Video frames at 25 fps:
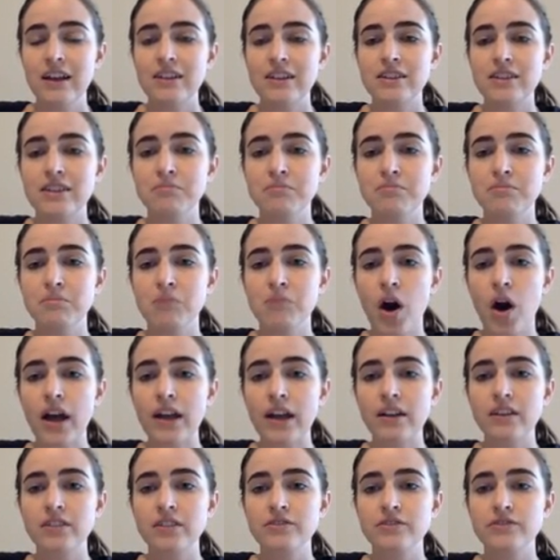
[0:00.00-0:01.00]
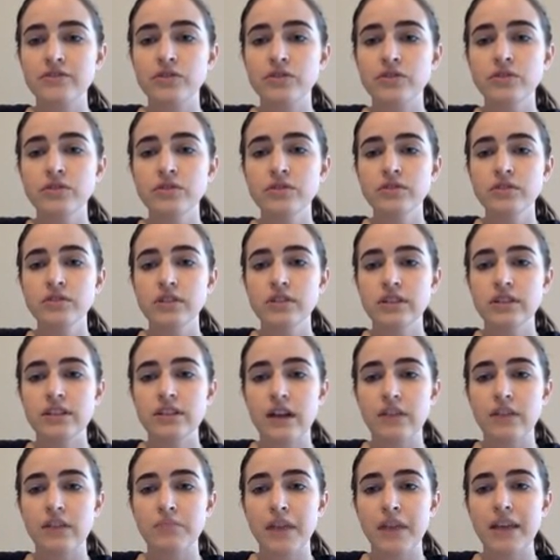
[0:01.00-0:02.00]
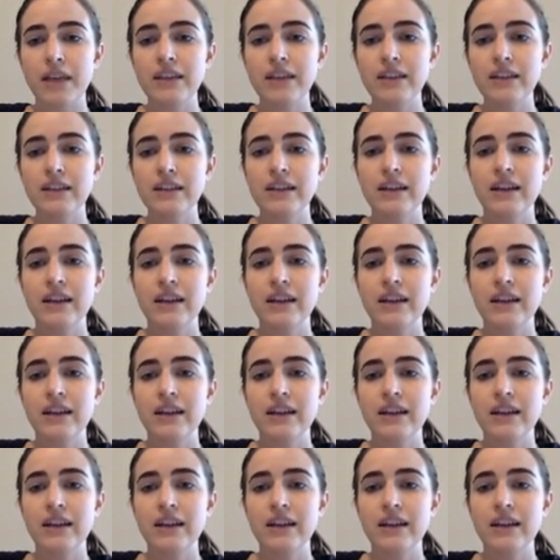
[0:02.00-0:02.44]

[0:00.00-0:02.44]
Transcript: the minus 4 is our b,